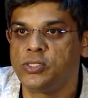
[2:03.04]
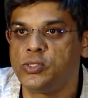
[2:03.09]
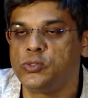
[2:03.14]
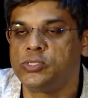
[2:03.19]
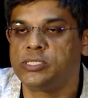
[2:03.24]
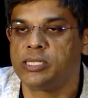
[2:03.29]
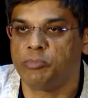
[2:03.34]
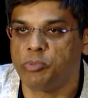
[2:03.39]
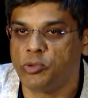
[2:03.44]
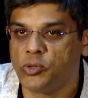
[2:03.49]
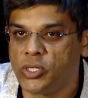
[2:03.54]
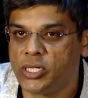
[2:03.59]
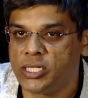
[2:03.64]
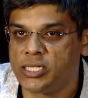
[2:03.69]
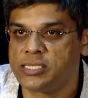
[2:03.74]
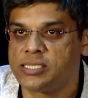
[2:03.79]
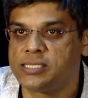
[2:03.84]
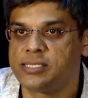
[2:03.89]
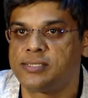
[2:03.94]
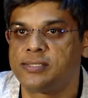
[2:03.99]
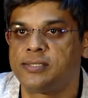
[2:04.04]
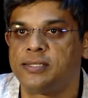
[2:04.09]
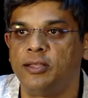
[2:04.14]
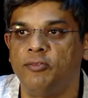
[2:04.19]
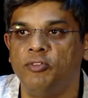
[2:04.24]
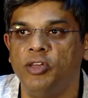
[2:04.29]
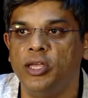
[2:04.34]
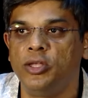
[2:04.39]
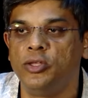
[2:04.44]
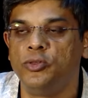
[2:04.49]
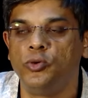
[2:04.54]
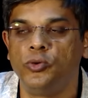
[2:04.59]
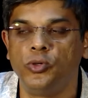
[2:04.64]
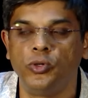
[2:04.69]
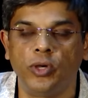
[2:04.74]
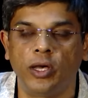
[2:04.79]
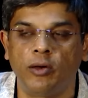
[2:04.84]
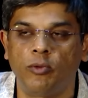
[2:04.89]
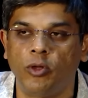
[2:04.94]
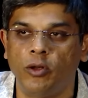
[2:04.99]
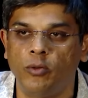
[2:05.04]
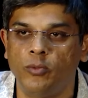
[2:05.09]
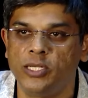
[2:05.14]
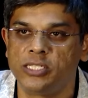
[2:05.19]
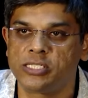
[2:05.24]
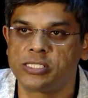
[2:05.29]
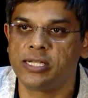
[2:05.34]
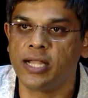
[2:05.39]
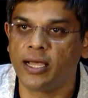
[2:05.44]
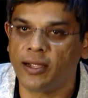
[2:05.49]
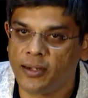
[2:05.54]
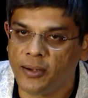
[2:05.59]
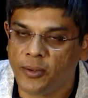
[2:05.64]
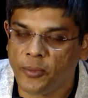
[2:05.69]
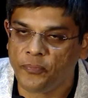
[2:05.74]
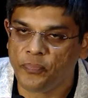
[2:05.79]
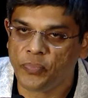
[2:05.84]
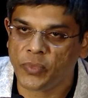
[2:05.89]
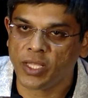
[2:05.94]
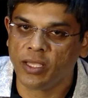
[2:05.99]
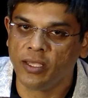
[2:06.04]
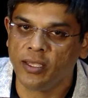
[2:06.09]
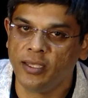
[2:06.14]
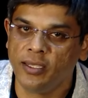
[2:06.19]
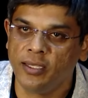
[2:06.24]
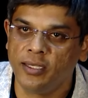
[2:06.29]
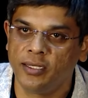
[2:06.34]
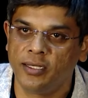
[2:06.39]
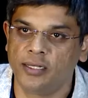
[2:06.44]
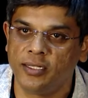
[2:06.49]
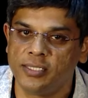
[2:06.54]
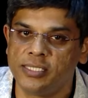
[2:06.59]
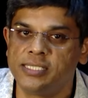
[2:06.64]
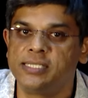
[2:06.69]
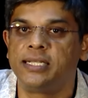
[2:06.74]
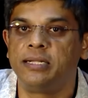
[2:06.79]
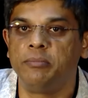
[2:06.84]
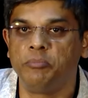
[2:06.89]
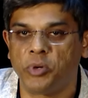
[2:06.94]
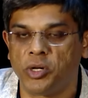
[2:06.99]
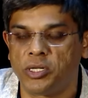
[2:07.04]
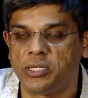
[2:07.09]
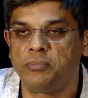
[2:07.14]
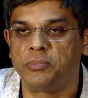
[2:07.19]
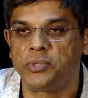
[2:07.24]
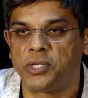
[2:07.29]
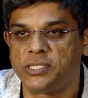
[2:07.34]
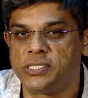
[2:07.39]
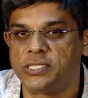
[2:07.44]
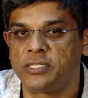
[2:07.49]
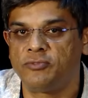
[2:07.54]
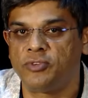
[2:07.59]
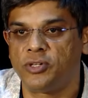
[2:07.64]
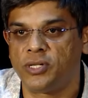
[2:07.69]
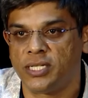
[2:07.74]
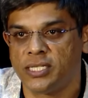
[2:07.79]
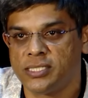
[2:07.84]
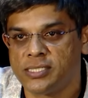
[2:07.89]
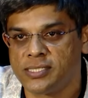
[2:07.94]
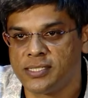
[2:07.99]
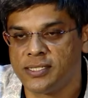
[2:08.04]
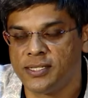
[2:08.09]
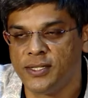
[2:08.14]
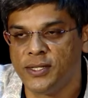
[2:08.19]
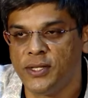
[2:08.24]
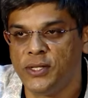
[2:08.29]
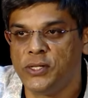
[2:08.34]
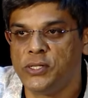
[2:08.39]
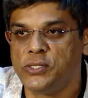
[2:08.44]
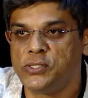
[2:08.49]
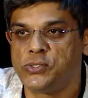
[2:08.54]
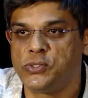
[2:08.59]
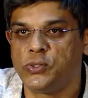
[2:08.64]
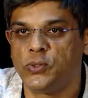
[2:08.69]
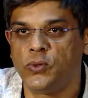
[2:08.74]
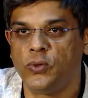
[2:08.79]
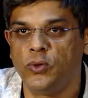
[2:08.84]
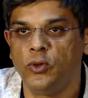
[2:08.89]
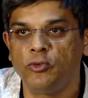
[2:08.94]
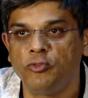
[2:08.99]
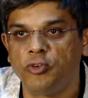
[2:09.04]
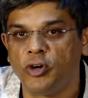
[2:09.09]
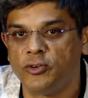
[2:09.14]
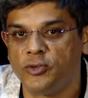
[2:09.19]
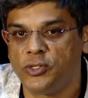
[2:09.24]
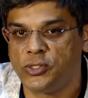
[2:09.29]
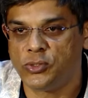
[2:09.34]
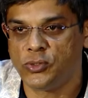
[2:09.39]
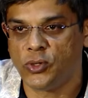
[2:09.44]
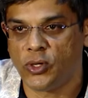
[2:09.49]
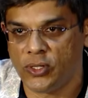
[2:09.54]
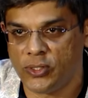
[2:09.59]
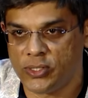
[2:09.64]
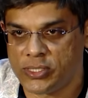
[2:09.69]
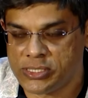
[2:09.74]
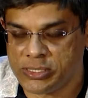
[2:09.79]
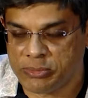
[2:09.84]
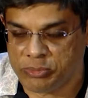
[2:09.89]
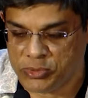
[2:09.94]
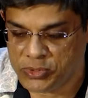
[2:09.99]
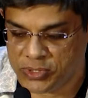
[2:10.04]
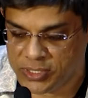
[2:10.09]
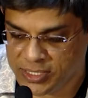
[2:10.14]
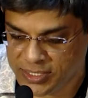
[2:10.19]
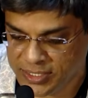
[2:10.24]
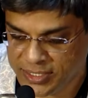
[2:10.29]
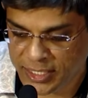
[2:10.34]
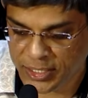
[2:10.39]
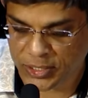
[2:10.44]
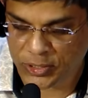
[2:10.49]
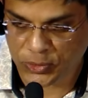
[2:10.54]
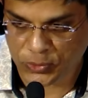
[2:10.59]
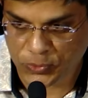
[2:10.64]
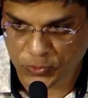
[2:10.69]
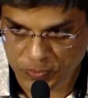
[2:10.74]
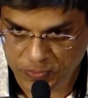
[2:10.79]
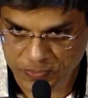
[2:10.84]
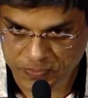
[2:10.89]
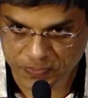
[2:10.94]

to support us the way you do you have always done. Uh, this is an important project for us, so look forward to all your support. Thank you.